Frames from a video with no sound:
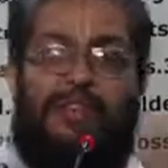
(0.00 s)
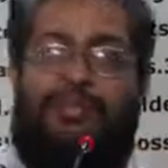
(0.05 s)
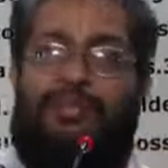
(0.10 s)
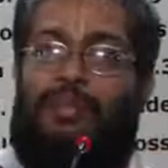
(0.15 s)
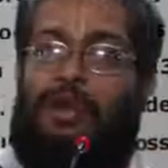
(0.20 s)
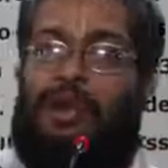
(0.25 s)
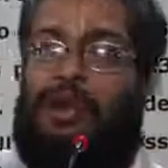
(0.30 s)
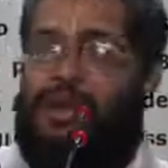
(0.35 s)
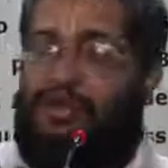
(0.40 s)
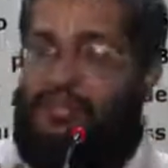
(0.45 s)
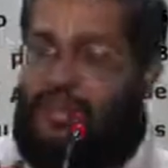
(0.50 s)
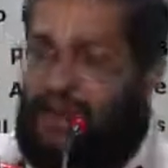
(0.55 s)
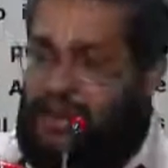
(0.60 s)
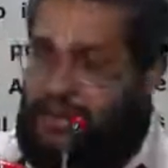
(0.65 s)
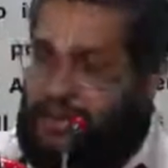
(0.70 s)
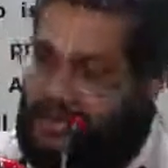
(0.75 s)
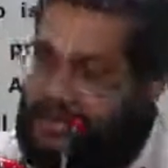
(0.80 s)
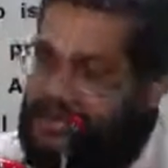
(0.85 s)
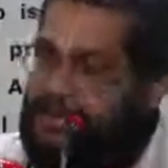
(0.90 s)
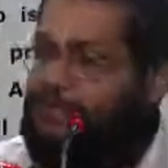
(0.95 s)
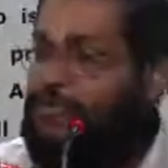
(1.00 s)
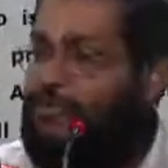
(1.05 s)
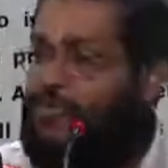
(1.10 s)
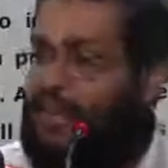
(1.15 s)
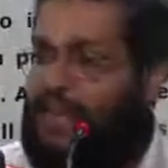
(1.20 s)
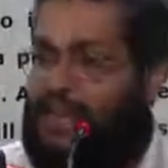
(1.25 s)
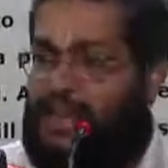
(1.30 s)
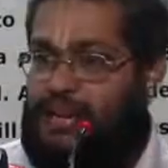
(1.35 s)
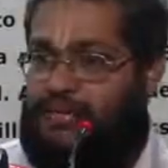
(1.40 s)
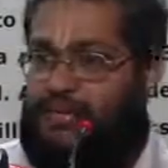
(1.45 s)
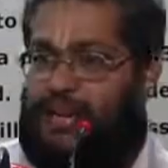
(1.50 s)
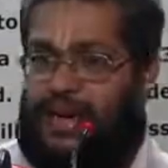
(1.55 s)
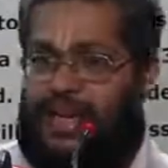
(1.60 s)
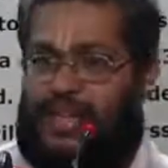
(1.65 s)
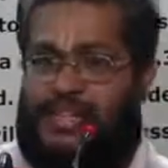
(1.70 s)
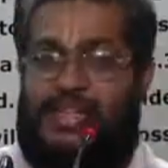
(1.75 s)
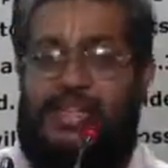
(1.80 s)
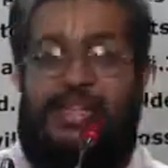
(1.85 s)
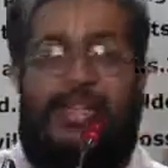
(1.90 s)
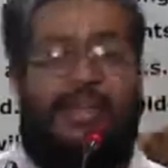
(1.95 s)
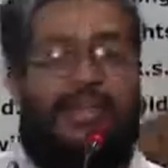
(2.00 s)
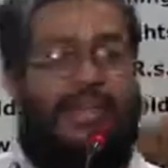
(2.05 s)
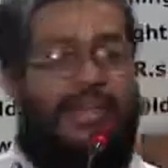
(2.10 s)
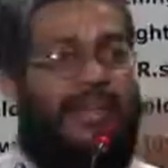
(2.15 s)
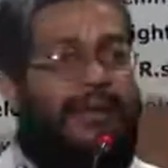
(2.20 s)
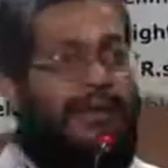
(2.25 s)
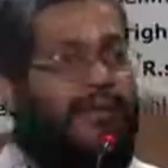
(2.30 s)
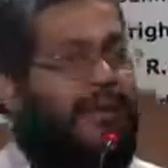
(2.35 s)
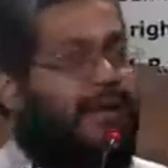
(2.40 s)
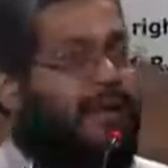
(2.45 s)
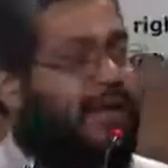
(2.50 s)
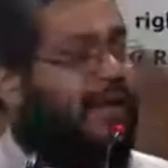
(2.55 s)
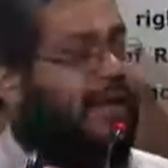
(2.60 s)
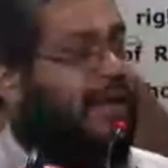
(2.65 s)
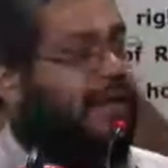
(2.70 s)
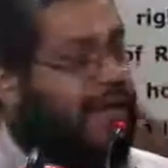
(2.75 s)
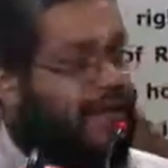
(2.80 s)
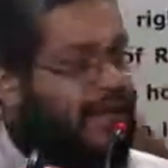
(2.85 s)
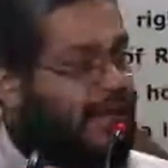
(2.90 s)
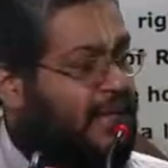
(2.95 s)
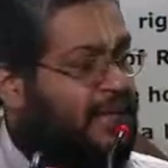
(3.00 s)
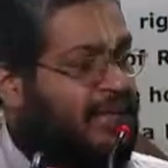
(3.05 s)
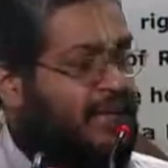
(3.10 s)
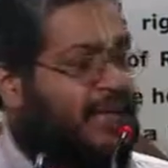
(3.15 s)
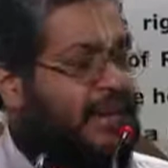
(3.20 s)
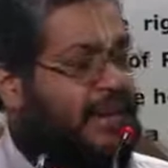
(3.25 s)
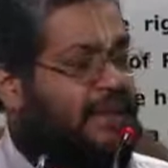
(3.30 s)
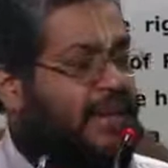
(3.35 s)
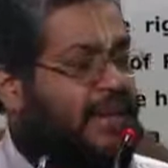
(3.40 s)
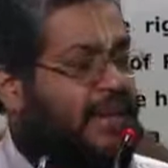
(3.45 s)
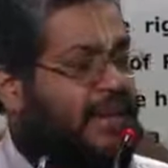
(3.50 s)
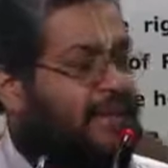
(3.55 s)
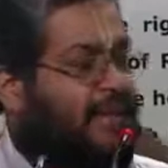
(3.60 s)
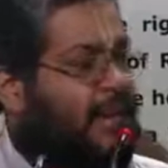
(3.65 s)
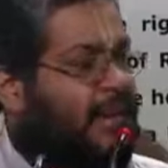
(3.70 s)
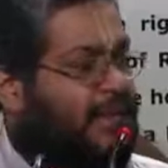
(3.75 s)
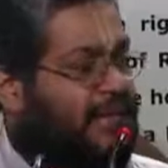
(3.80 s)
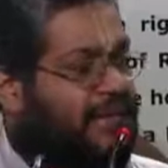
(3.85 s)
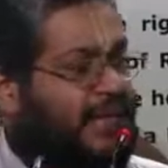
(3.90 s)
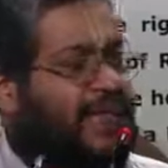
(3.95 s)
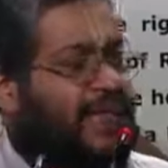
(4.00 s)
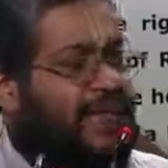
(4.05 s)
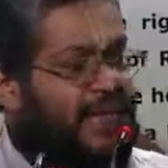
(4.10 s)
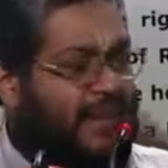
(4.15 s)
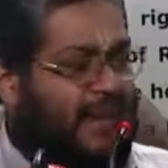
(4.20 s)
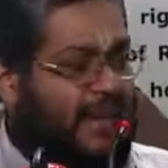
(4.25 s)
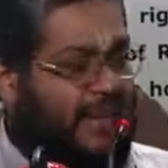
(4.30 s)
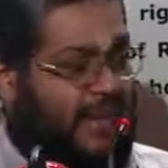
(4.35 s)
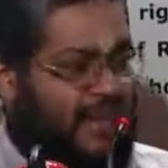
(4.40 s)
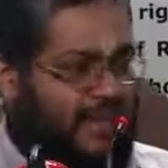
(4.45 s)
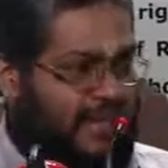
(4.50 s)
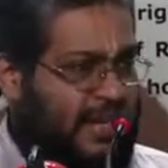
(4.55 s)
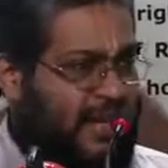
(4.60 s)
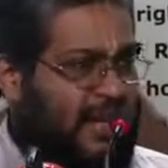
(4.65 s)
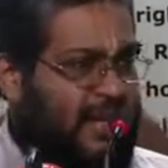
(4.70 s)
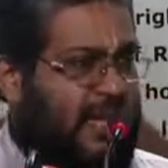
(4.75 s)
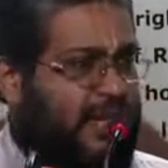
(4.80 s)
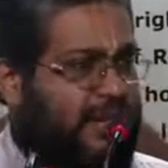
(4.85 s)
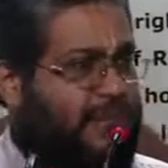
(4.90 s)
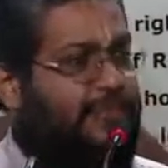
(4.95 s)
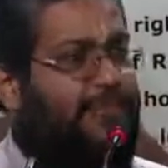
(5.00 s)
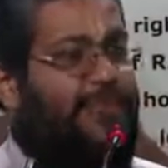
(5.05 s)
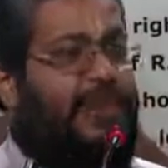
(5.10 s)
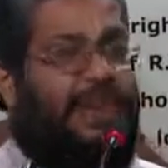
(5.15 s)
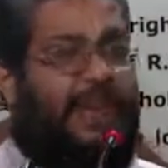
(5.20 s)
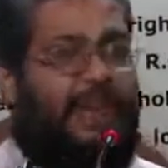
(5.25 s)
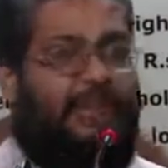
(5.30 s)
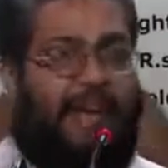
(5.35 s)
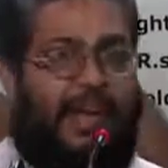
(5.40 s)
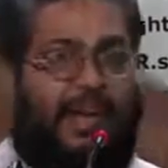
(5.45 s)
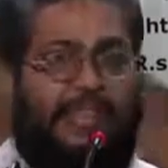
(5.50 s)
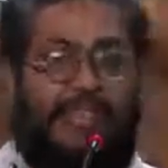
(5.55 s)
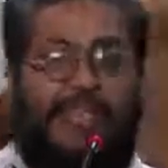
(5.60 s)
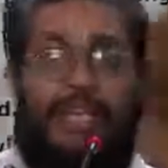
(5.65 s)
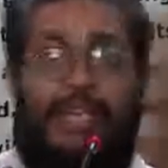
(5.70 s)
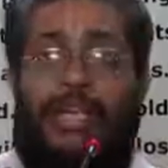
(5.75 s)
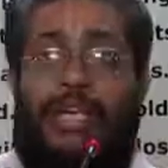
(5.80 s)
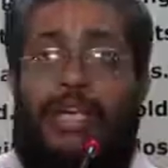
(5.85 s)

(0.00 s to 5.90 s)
bond evaluation fully revised, equity, that is dividend policy till yesterday class fully revised.